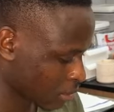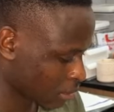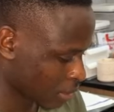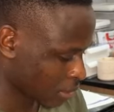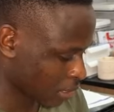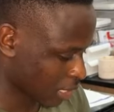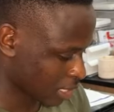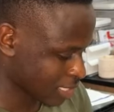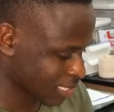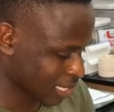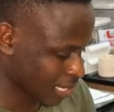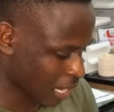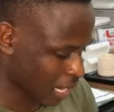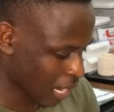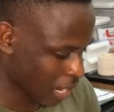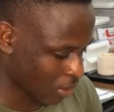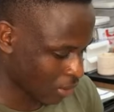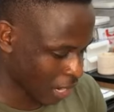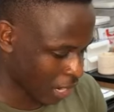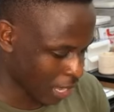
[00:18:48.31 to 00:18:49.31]
That's
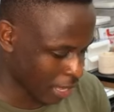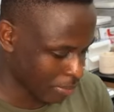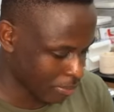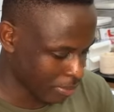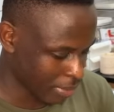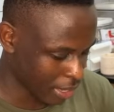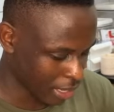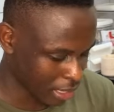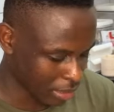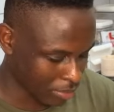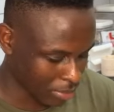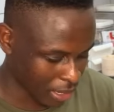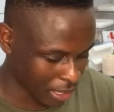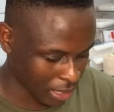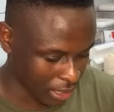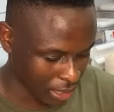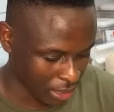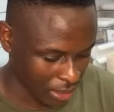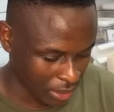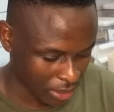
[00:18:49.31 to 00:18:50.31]
how I make my
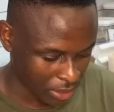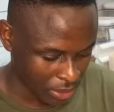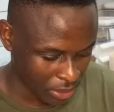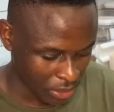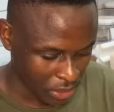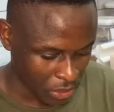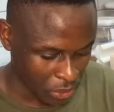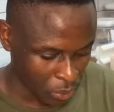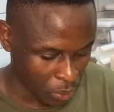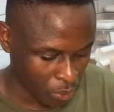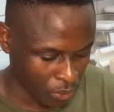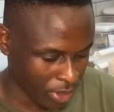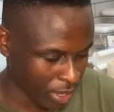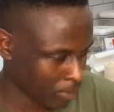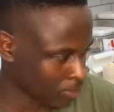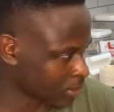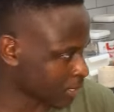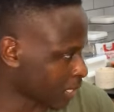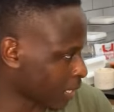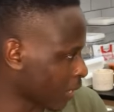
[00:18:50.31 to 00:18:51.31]

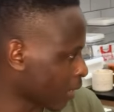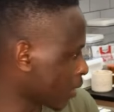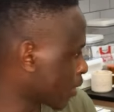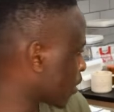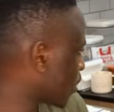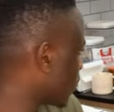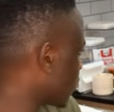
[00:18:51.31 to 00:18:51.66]
whipped cake.